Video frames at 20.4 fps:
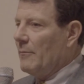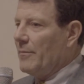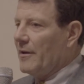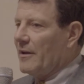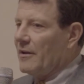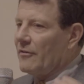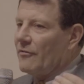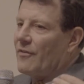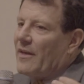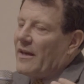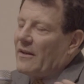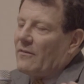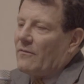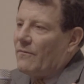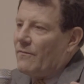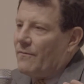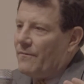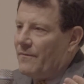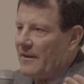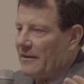because that
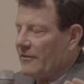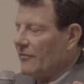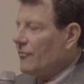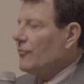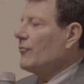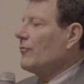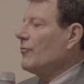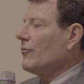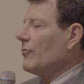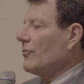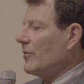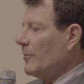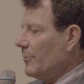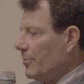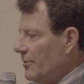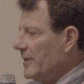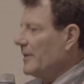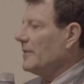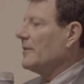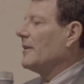fits
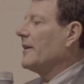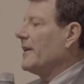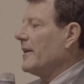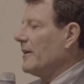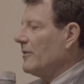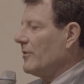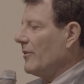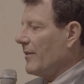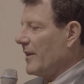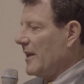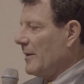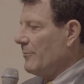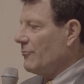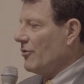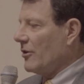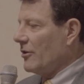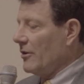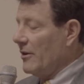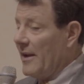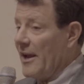completely into the Kim
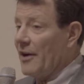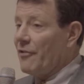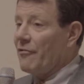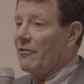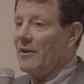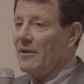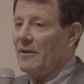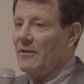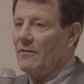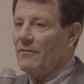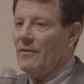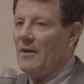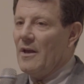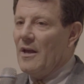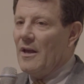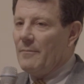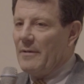Jong un narrative